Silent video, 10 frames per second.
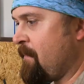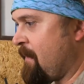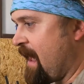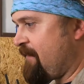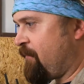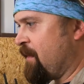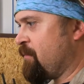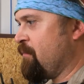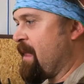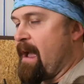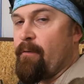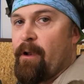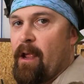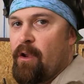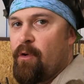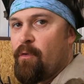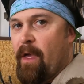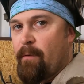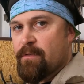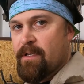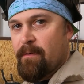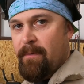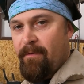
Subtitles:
halfway through that one I knew that was going to be a